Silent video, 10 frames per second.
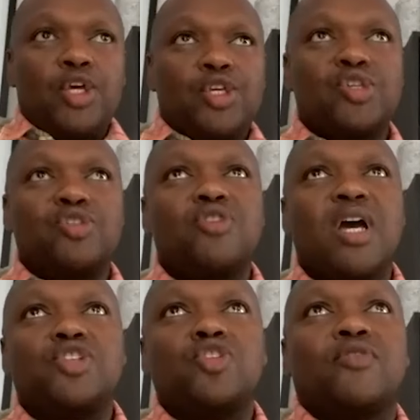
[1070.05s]
So
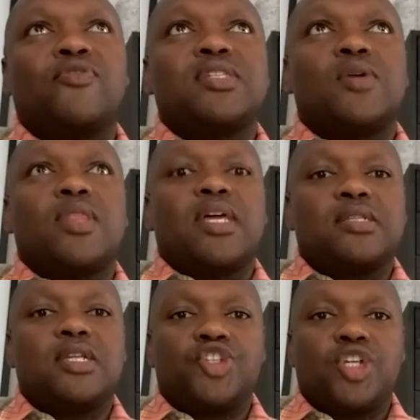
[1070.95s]
try to look for someone that's
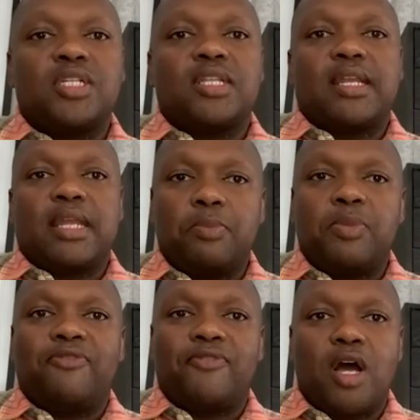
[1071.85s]
legit and that can be
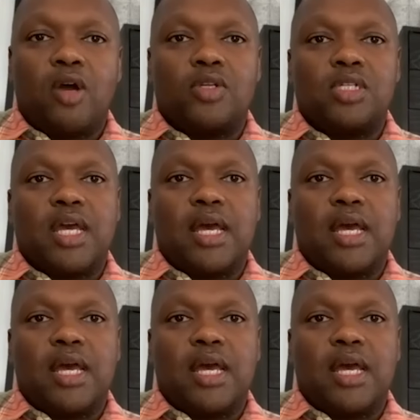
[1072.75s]
found,